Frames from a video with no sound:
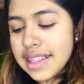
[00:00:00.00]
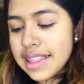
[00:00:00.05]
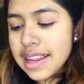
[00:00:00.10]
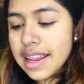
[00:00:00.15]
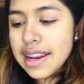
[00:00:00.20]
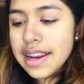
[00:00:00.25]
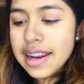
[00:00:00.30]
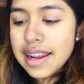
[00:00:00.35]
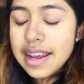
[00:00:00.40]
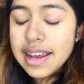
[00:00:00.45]

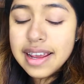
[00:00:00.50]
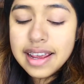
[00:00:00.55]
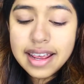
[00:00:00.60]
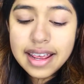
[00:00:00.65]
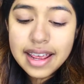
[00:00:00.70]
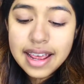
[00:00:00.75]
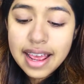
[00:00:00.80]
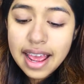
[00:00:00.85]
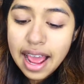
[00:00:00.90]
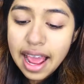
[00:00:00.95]
Then
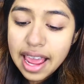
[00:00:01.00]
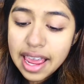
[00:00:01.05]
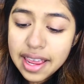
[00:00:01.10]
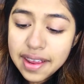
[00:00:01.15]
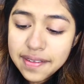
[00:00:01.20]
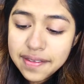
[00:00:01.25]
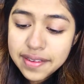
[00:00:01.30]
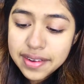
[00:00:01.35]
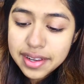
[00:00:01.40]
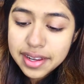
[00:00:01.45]
I
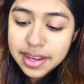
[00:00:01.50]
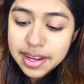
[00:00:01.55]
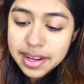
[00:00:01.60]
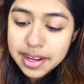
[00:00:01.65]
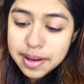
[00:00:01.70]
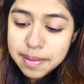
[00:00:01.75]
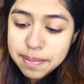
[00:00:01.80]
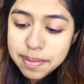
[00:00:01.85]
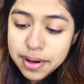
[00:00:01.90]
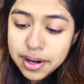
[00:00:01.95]
even
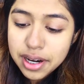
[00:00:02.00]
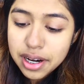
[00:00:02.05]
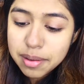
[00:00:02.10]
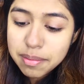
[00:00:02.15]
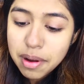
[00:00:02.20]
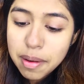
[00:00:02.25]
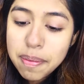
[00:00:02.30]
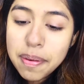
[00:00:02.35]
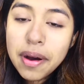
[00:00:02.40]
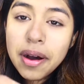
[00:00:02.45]
put it
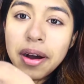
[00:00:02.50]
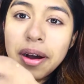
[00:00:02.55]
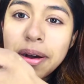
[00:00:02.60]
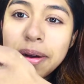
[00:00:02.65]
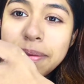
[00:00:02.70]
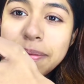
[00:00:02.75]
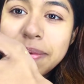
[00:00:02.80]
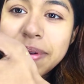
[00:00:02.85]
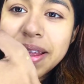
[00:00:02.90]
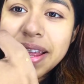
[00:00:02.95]
on my
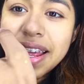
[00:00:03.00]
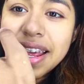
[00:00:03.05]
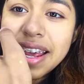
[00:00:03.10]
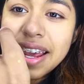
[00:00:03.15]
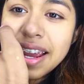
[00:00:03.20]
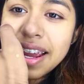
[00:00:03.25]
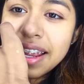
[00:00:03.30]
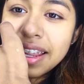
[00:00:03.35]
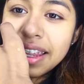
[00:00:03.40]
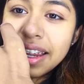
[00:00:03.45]
palm,
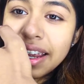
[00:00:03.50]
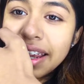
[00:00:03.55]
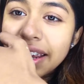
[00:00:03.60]
and